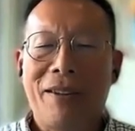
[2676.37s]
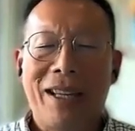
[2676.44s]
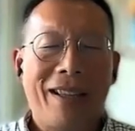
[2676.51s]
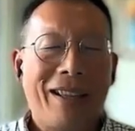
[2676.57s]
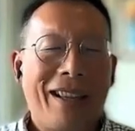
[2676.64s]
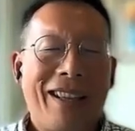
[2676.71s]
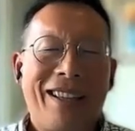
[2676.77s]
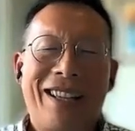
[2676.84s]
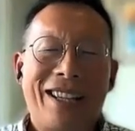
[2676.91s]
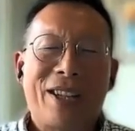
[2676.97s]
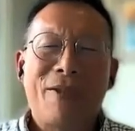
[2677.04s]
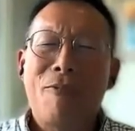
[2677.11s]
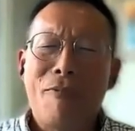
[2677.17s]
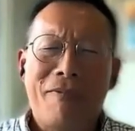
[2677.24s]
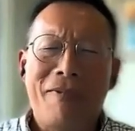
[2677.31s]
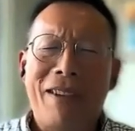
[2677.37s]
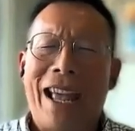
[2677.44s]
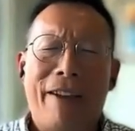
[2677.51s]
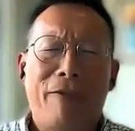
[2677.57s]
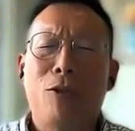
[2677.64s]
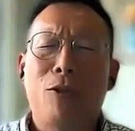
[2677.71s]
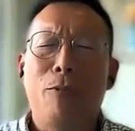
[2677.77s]
right it, it doesn't
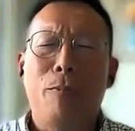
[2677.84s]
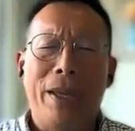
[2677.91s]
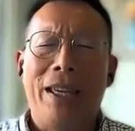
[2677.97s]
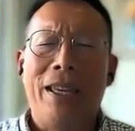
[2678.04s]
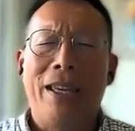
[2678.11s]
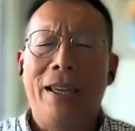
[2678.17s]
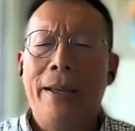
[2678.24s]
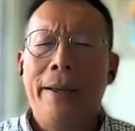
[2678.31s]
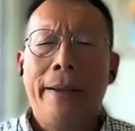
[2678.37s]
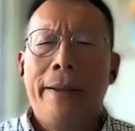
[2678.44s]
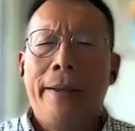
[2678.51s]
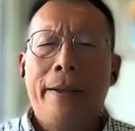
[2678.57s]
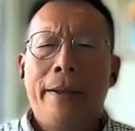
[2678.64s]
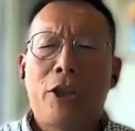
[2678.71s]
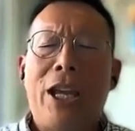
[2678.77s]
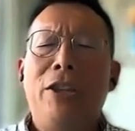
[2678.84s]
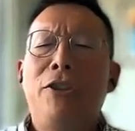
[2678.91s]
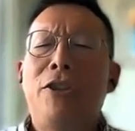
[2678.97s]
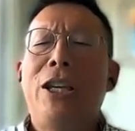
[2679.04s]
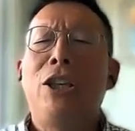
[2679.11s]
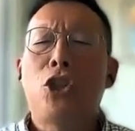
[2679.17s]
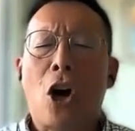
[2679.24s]
have to be
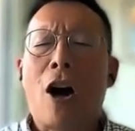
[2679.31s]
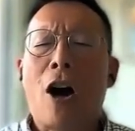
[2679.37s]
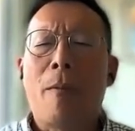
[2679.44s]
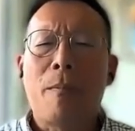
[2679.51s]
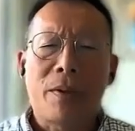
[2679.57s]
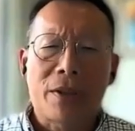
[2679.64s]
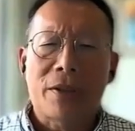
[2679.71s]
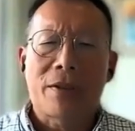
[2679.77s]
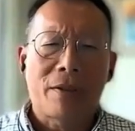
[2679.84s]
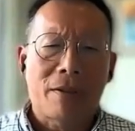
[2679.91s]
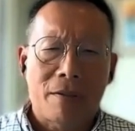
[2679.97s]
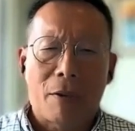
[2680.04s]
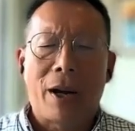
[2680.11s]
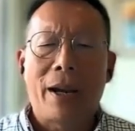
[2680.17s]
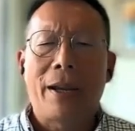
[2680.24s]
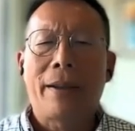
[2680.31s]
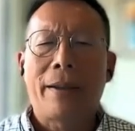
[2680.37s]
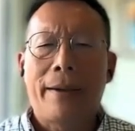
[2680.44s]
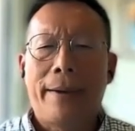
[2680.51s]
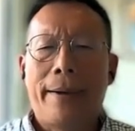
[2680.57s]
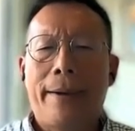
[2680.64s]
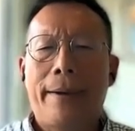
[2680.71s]
changing jobs
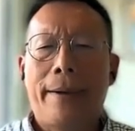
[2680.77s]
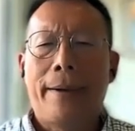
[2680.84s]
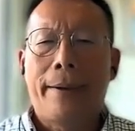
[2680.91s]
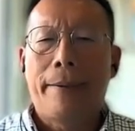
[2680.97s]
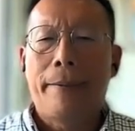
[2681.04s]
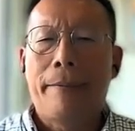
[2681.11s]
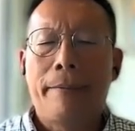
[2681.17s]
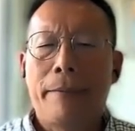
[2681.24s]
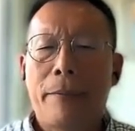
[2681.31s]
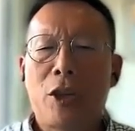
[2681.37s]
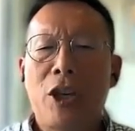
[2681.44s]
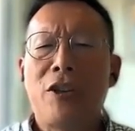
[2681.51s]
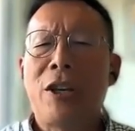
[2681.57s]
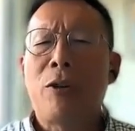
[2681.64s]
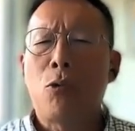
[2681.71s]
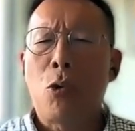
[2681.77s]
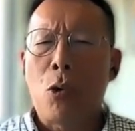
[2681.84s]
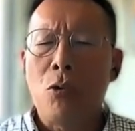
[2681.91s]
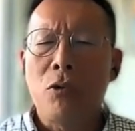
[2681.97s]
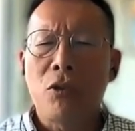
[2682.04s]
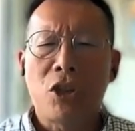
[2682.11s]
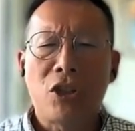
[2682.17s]
right um,
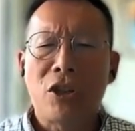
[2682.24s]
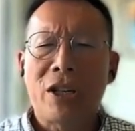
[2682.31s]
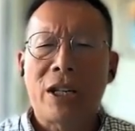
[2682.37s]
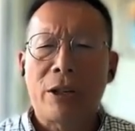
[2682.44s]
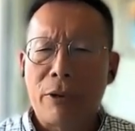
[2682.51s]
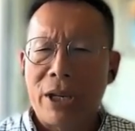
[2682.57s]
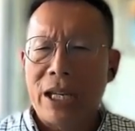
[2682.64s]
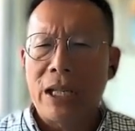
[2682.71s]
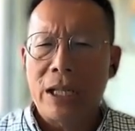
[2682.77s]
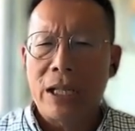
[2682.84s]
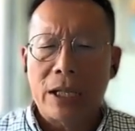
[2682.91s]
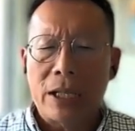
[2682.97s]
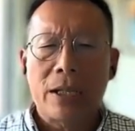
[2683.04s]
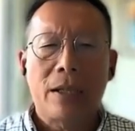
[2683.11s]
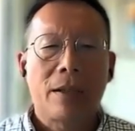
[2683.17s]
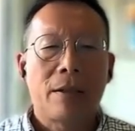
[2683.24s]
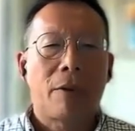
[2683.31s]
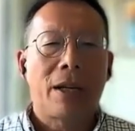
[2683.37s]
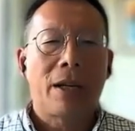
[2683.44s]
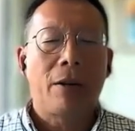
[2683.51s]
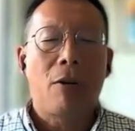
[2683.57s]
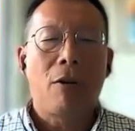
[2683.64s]
changing roles, changing
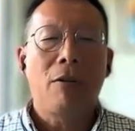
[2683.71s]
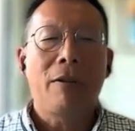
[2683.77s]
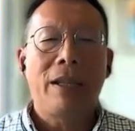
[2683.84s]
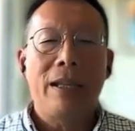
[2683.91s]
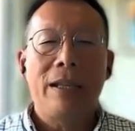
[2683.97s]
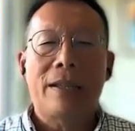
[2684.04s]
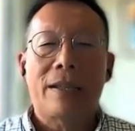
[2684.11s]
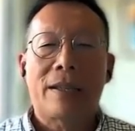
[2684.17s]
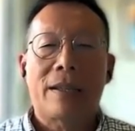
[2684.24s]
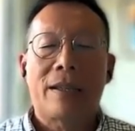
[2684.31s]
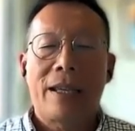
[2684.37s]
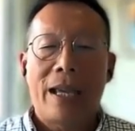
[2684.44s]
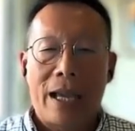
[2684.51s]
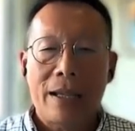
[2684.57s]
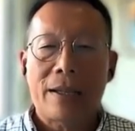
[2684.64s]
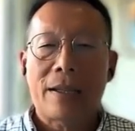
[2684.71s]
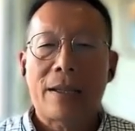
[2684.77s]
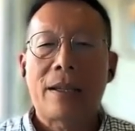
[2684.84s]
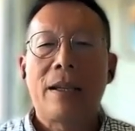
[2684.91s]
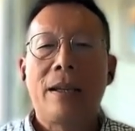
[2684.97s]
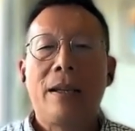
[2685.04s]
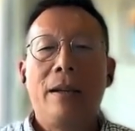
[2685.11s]
careers, like all these,
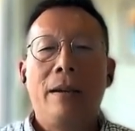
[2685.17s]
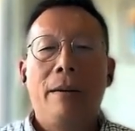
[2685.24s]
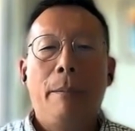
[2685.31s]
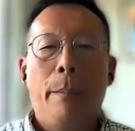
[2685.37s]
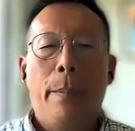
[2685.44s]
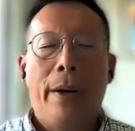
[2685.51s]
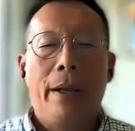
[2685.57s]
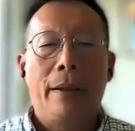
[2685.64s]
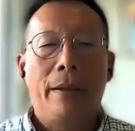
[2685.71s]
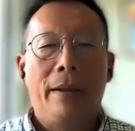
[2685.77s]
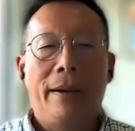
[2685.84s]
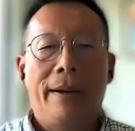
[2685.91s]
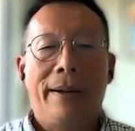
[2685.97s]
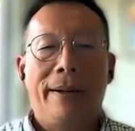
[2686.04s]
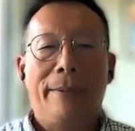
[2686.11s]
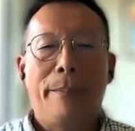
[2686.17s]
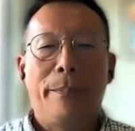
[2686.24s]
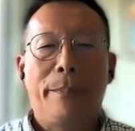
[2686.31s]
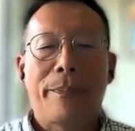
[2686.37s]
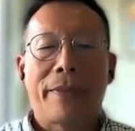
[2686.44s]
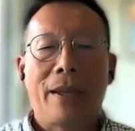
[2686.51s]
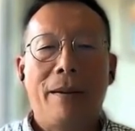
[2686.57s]
yes, but
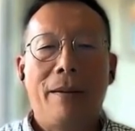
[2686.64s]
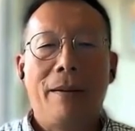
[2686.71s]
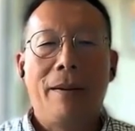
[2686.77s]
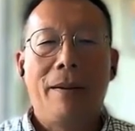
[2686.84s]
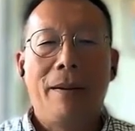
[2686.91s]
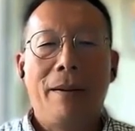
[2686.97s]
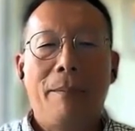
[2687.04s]
um,